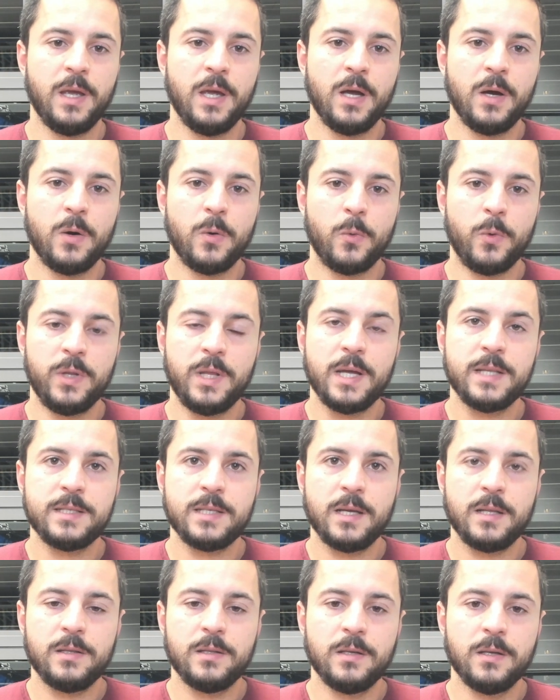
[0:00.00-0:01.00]
With that said,
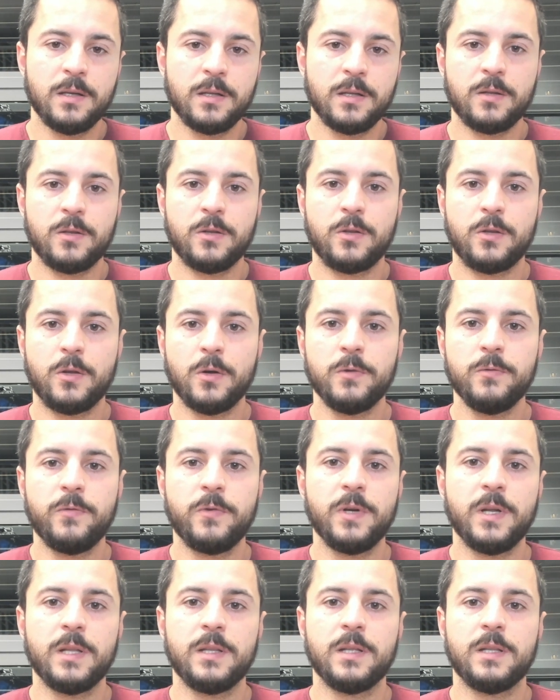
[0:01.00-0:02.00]
don't forget
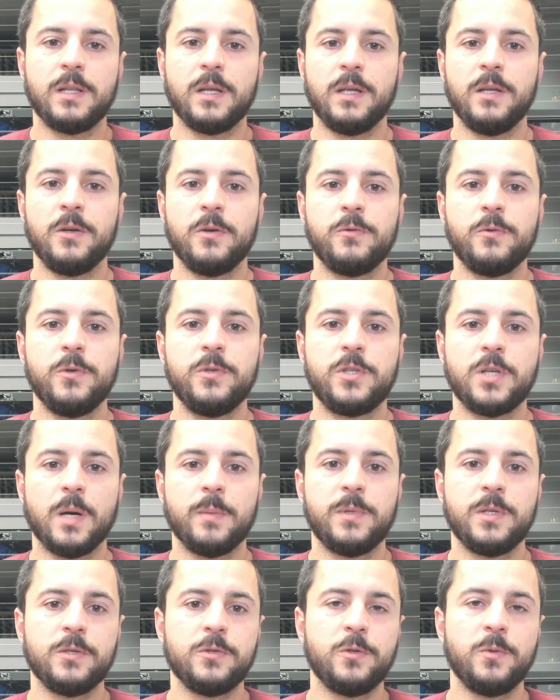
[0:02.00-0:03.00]
that I include chapters
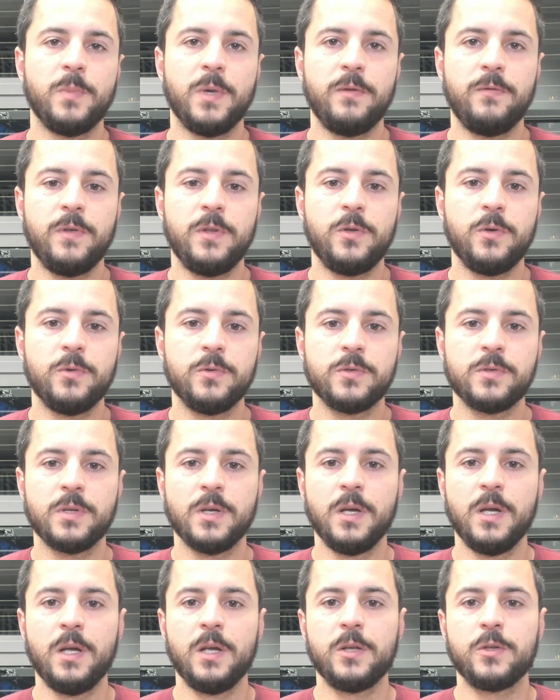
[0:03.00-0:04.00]
to my videos,
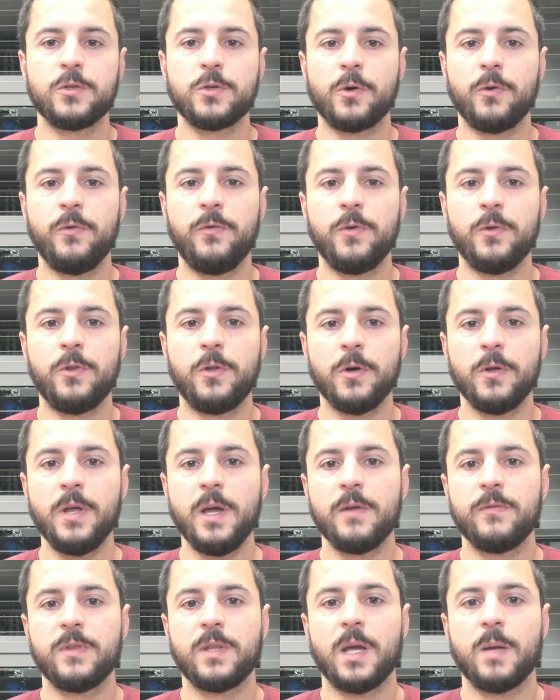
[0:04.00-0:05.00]
so if you don't have
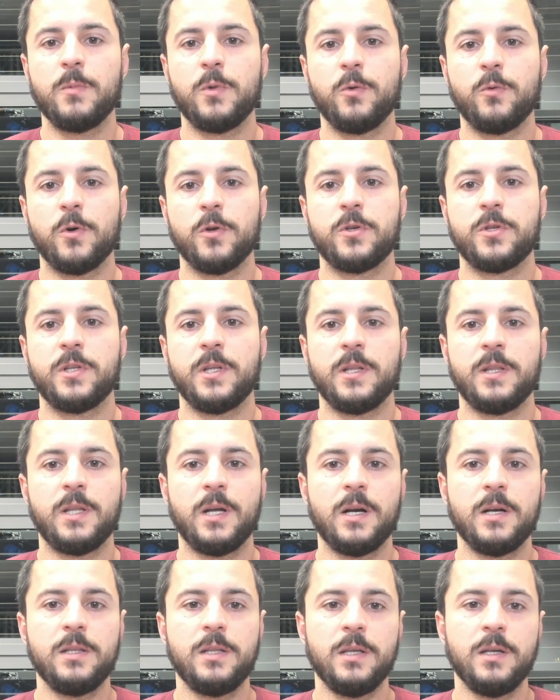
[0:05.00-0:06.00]
time to watch the entire
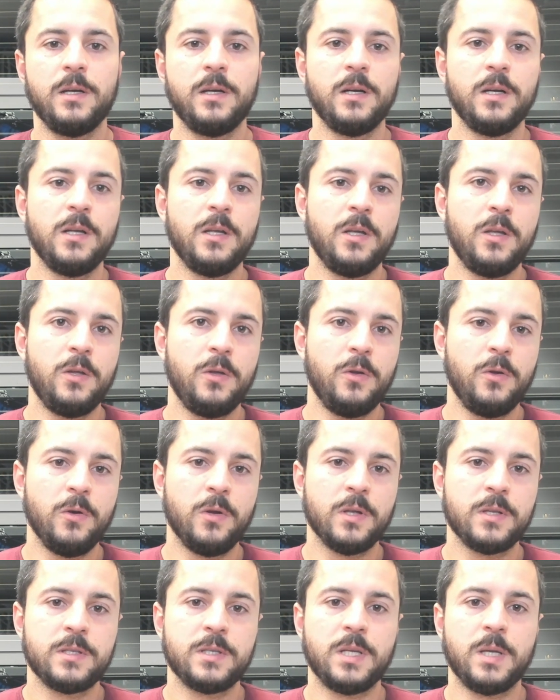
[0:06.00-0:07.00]
thing, you can
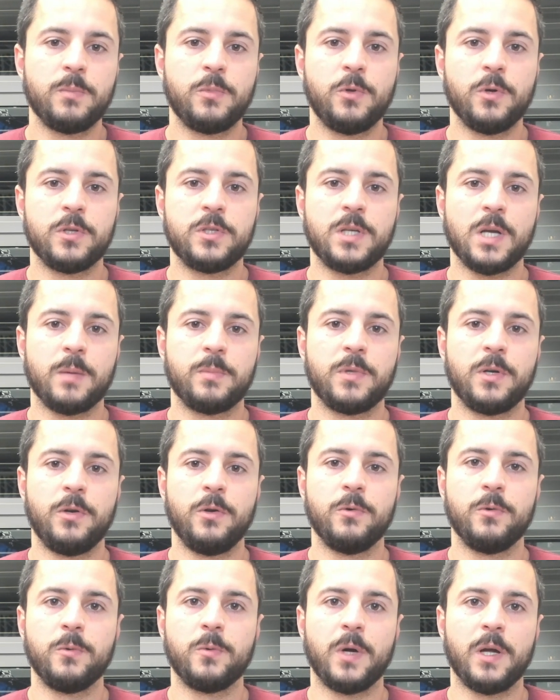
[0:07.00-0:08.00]
skip to a chapter you would
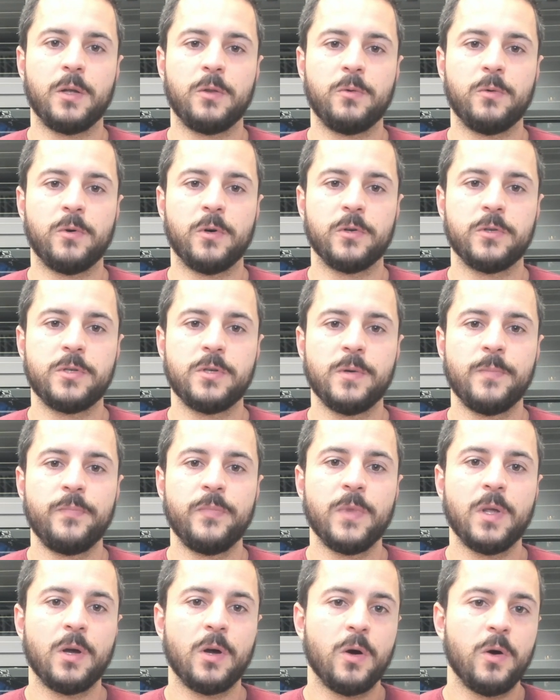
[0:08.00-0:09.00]
like to watch.
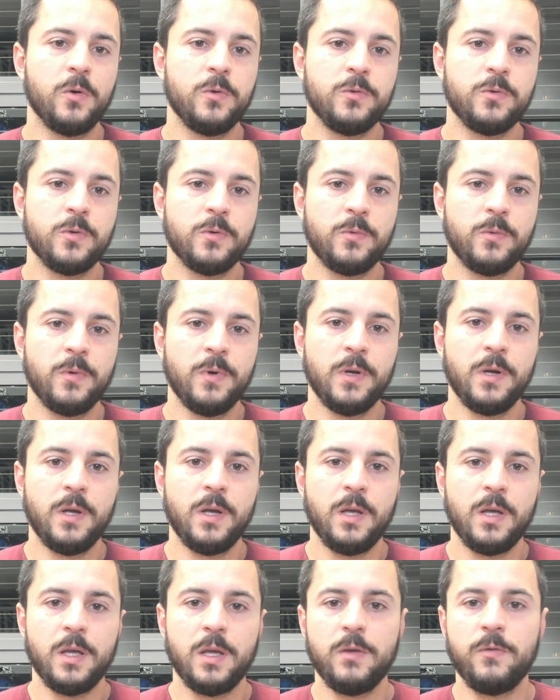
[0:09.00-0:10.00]
Also,
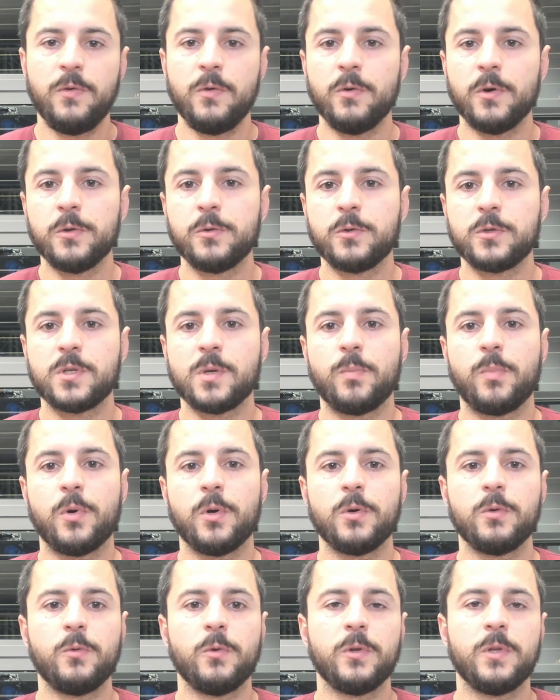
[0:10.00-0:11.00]
if you want to support
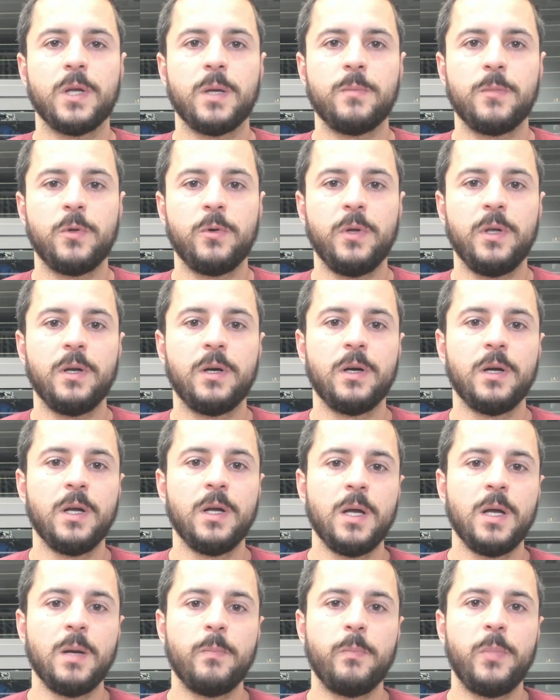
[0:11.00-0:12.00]
what I'm doing,
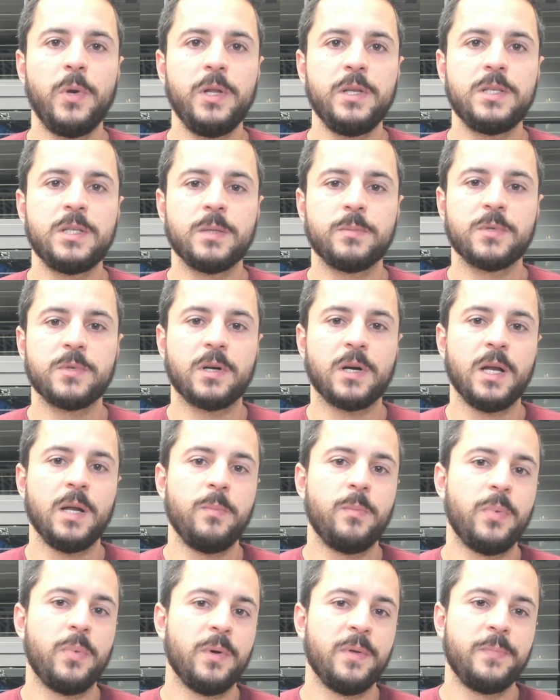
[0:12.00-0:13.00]
please subscribe
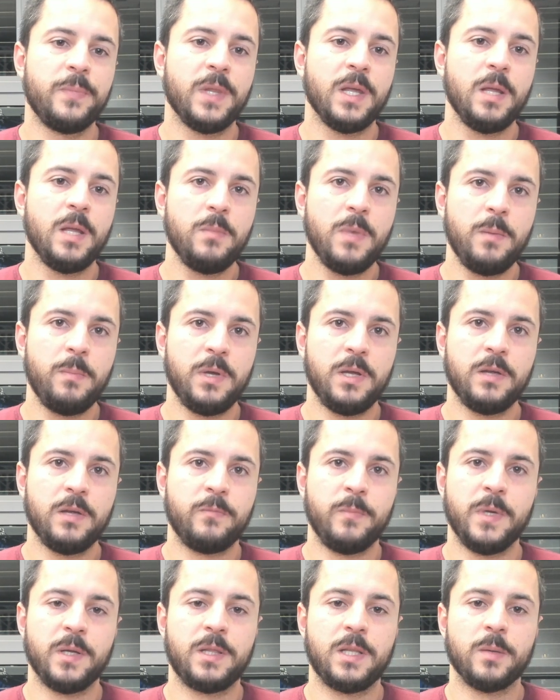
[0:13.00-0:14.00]
and maybe give me a
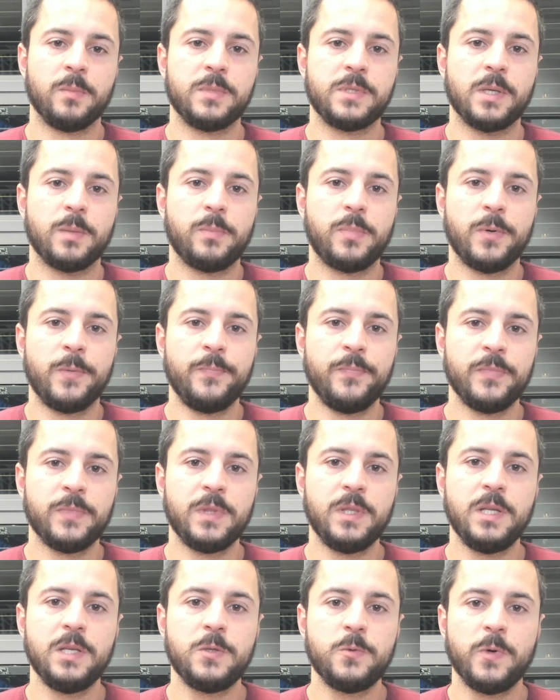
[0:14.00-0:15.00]
thumbs up.
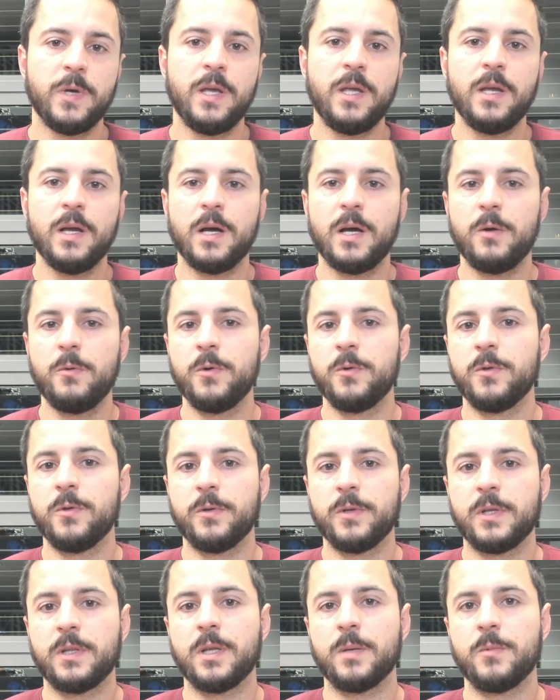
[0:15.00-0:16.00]
This way I will know that
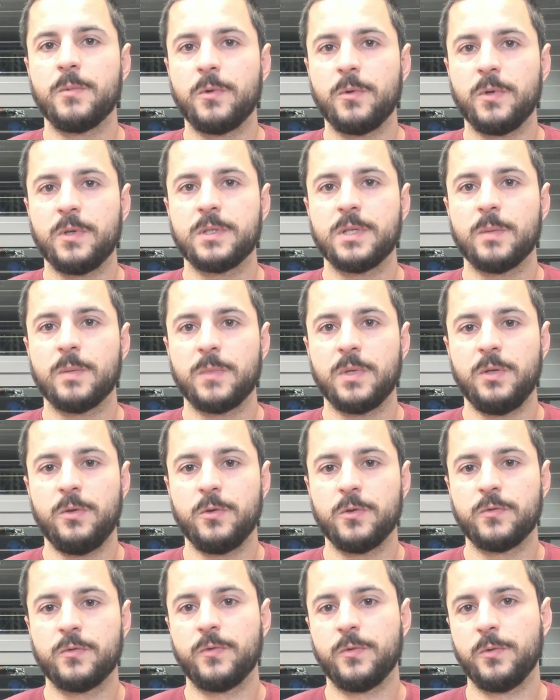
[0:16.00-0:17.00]
I'm doing something
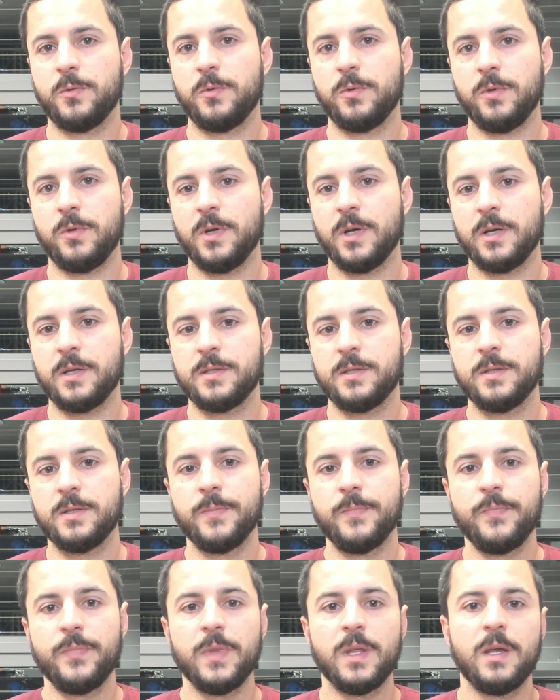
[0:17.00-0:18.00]
useful to you guys.
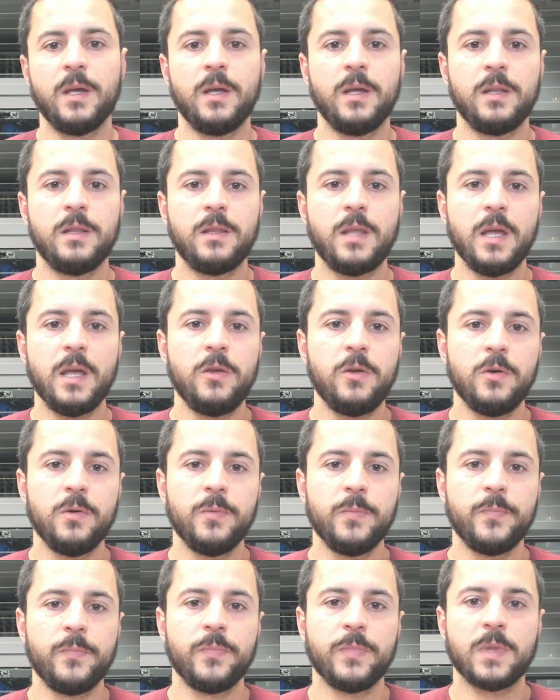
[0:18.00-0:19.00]
Thank you,
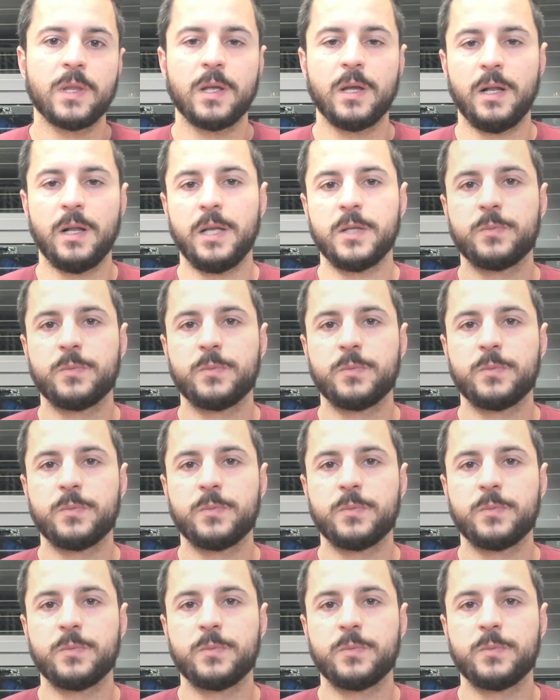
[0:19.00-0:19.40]
and let's